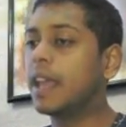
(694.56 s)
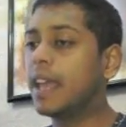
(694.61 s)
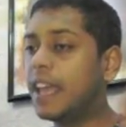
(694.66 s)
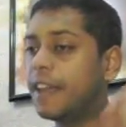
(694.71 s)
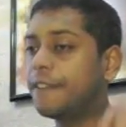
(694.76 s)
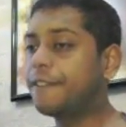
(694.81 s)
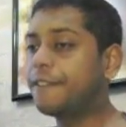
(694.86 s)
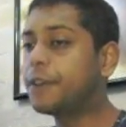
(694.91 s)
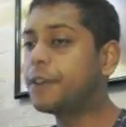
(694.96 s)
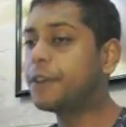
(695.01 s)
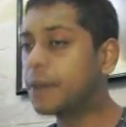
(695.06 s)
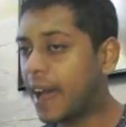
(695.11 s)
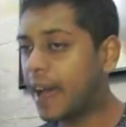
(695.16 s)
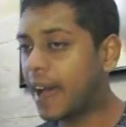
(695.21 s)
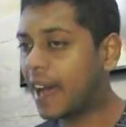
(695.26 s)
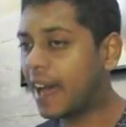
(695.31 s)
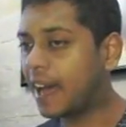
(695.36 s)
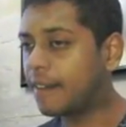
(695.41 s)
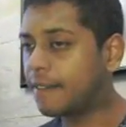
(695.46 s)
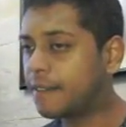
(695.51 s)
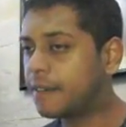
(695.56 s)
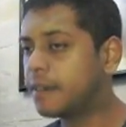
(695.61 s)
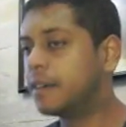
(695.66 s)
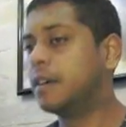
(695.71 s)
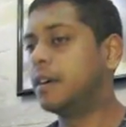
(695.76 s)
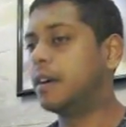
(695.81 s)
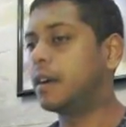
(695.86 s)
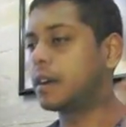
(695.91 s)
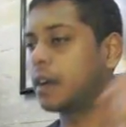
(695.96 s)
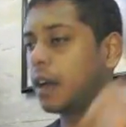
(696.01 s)
If you have
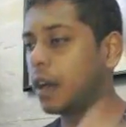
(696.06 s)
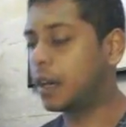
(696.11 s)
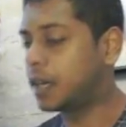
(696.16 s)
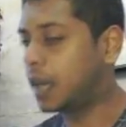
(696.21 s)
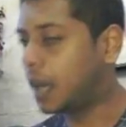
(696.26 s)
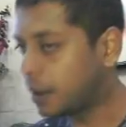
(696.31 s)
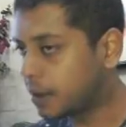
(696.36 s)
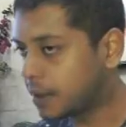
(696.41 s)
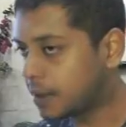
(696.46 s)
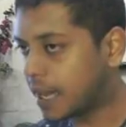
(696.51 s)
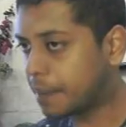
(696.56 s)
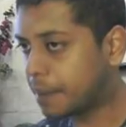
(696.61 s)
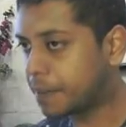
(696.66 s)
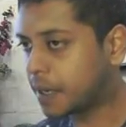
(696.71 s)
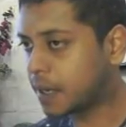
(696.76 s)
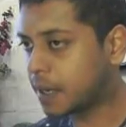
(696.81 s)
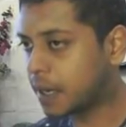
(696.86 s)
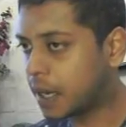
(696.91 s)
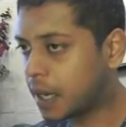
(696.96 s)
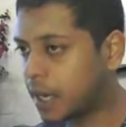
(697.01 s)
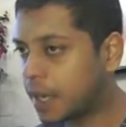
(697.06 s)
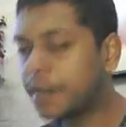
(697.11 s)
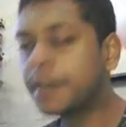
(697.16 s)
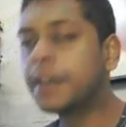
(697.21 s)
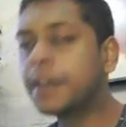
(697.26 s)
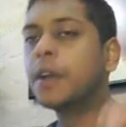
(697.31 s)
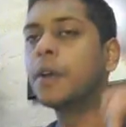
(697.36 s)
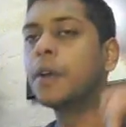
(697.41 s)
a Cardano debit card